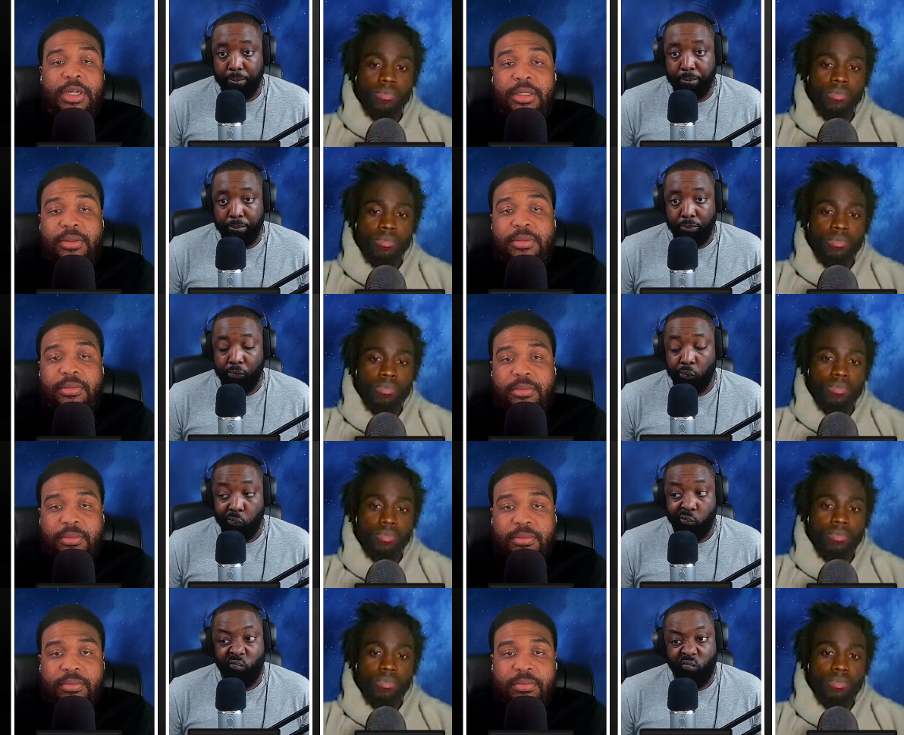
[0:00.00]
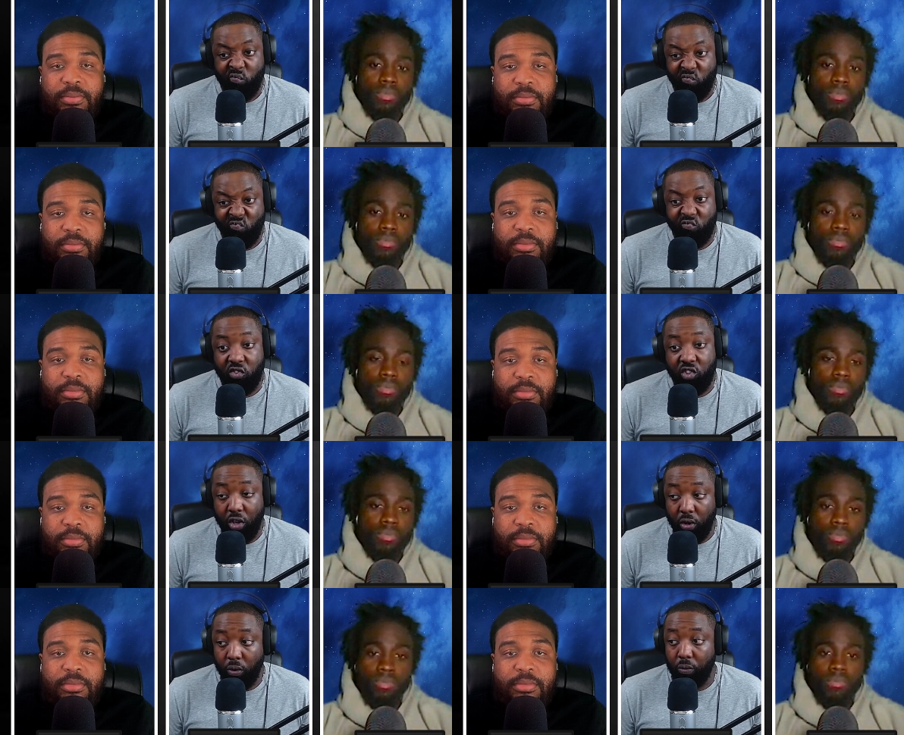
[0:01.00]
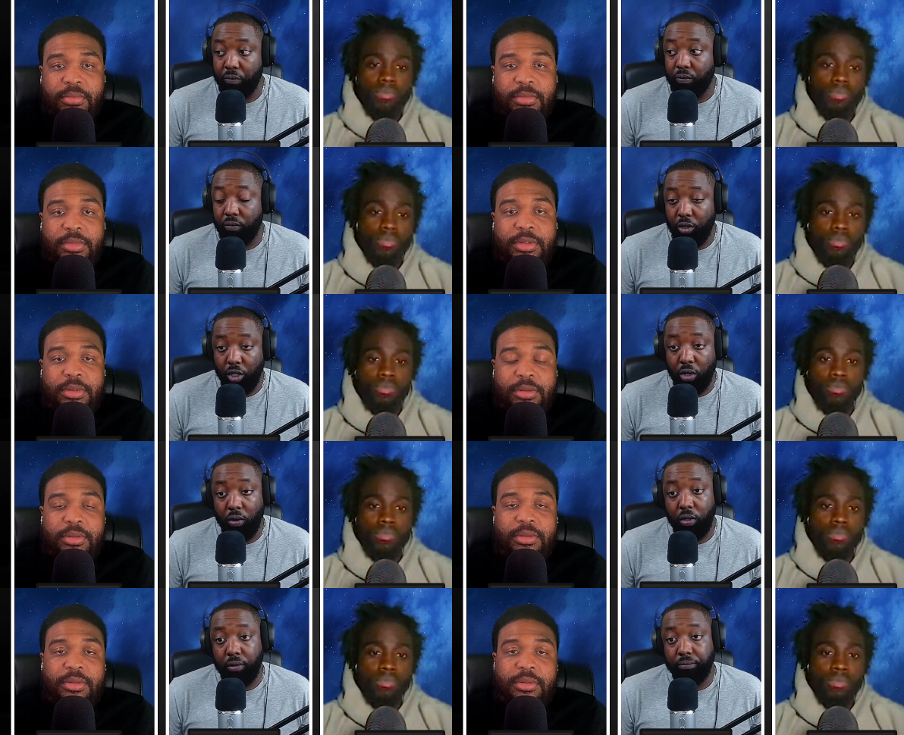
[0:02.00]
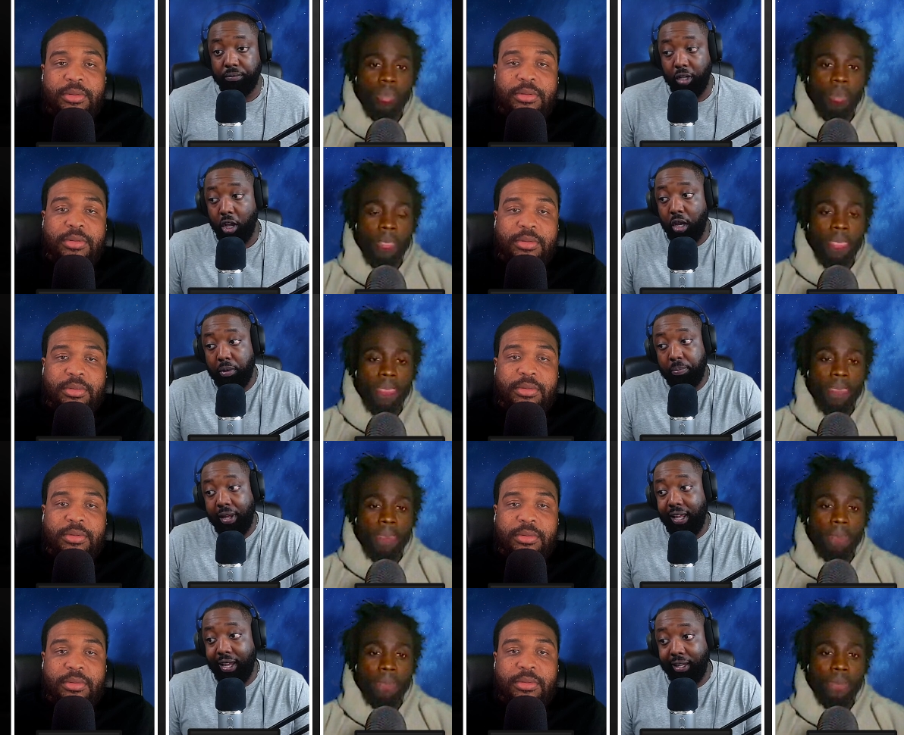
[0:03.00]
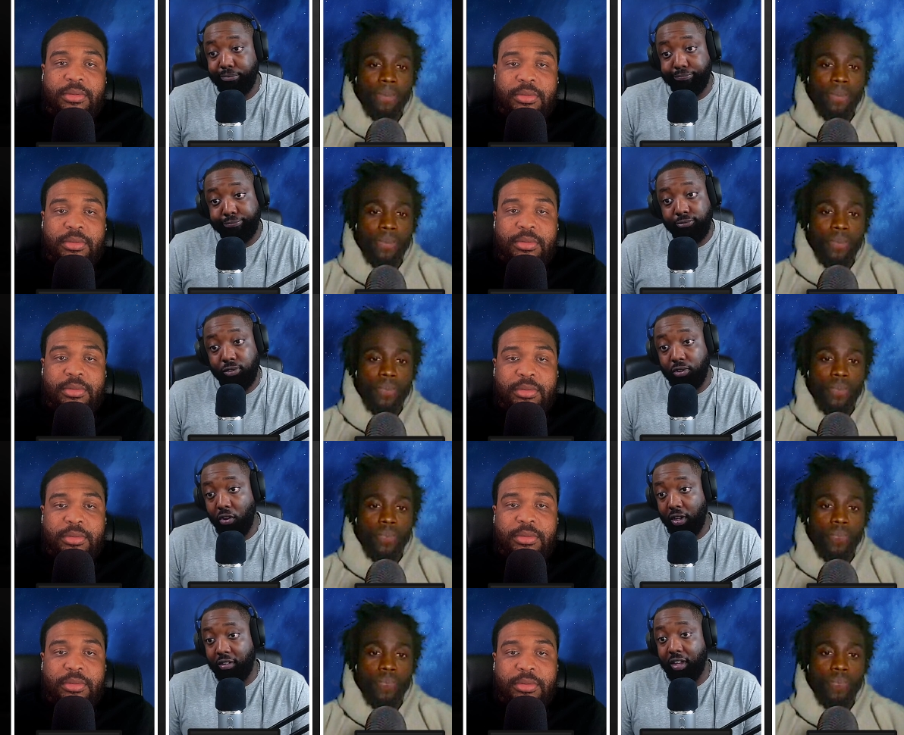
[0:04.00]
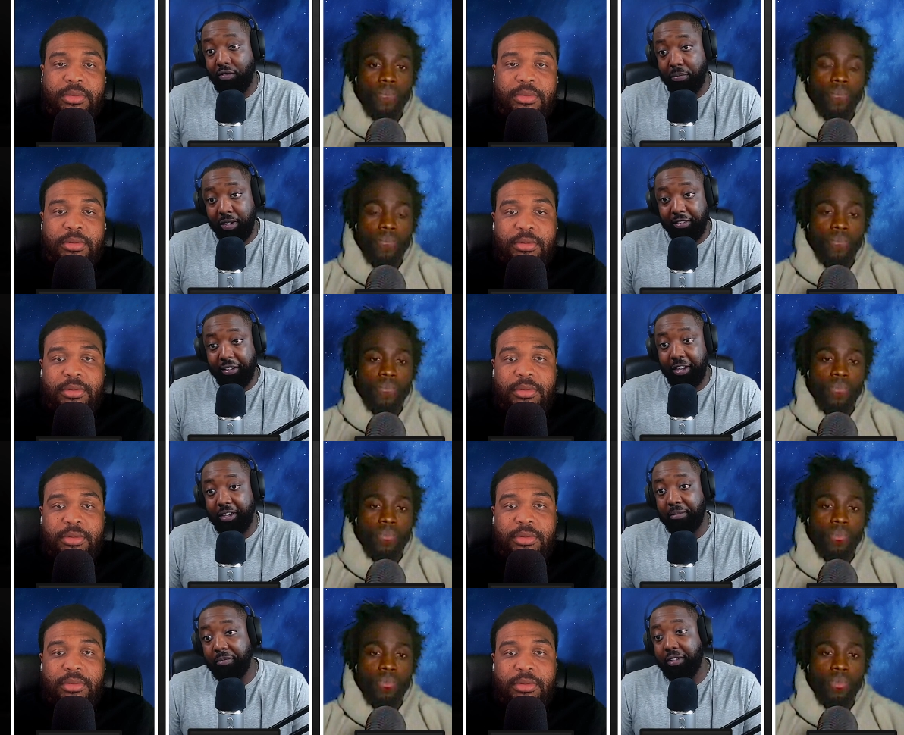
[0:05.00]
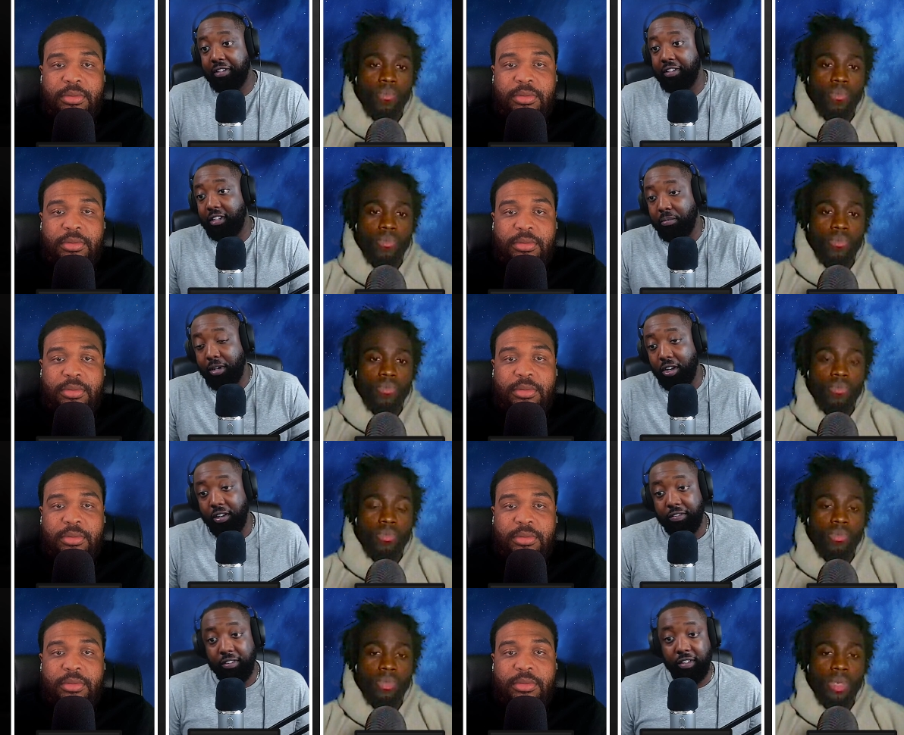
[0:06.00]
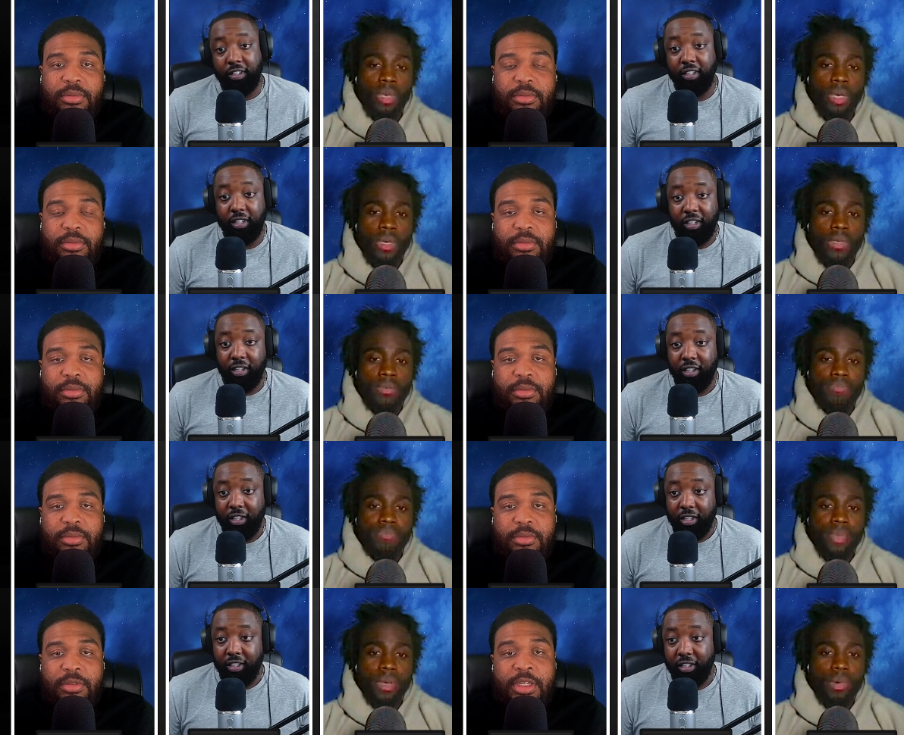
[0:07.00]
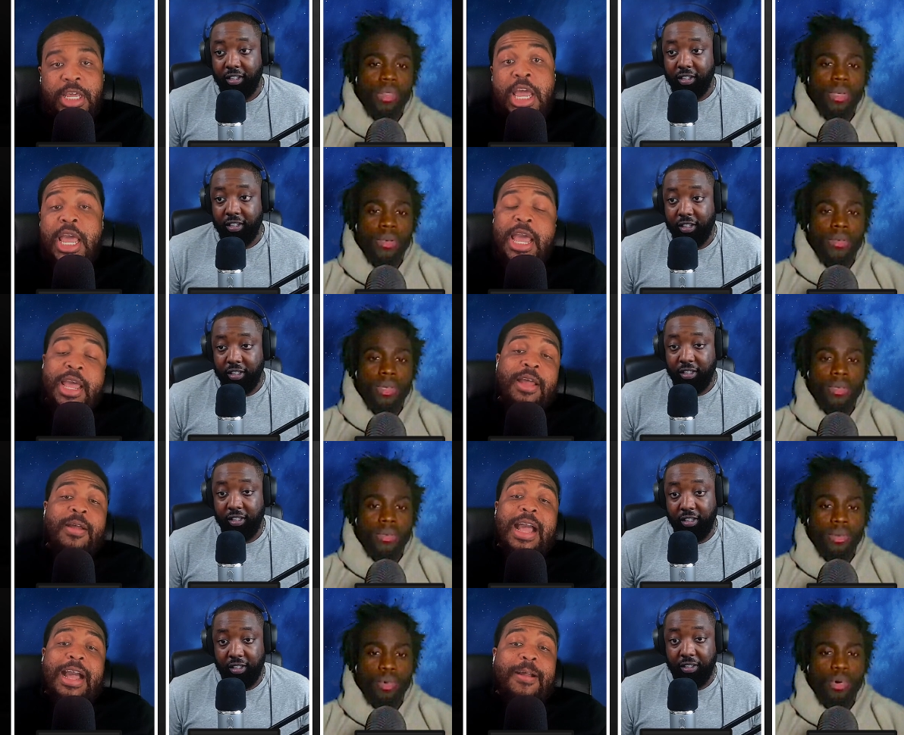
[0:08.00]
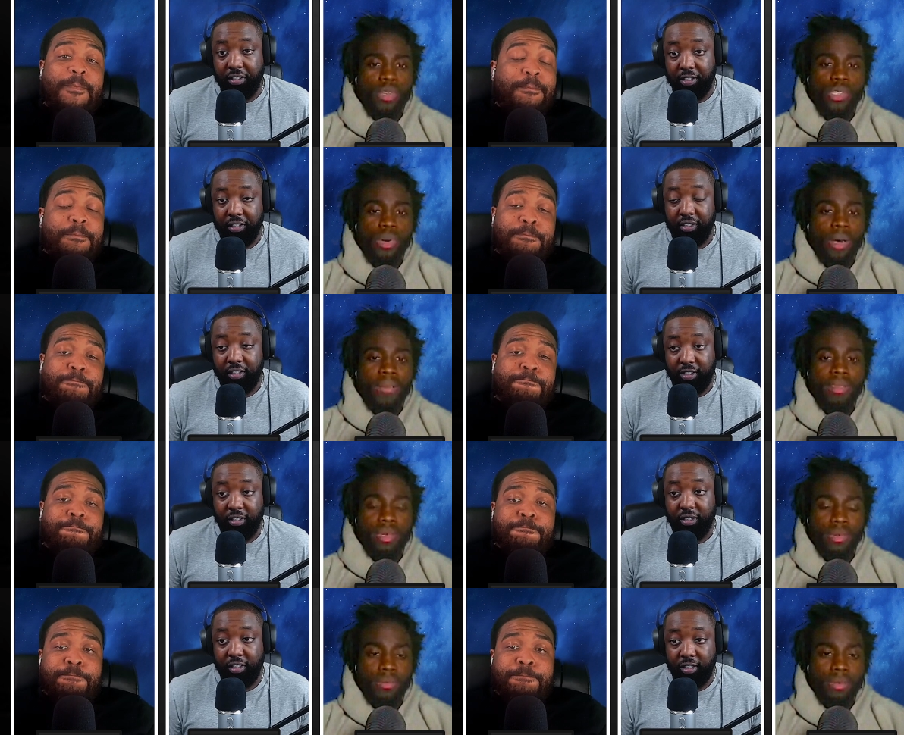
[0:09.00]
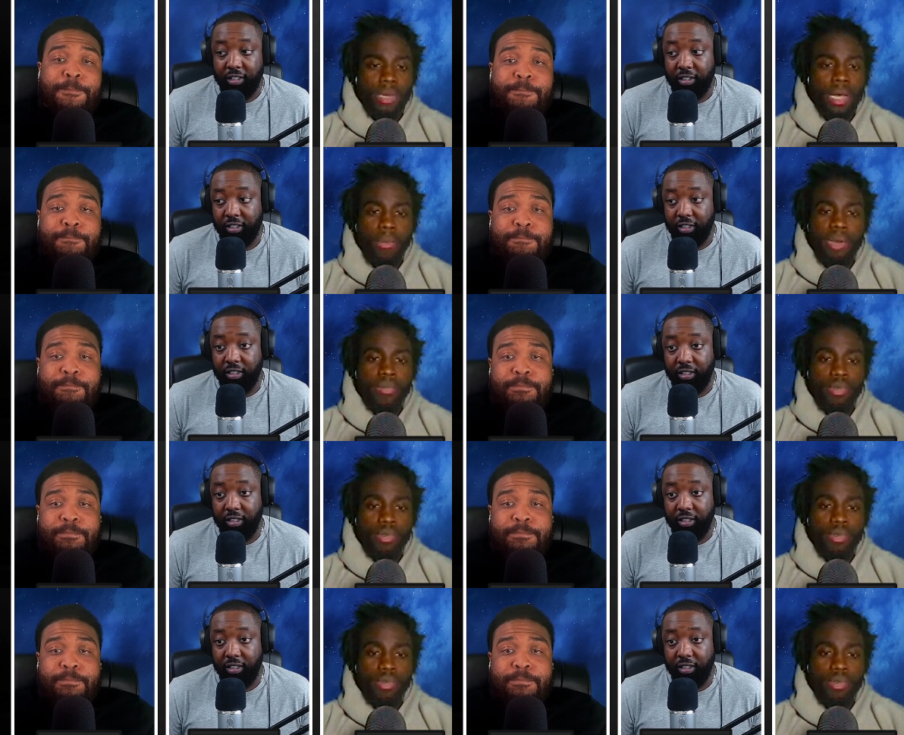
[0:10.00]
Speaker 1: Right. So you know they're gonna be playing like thirty
Speaker 2: seven minutes a game, playoffs. Well, the, the the Warriors don't have a nine man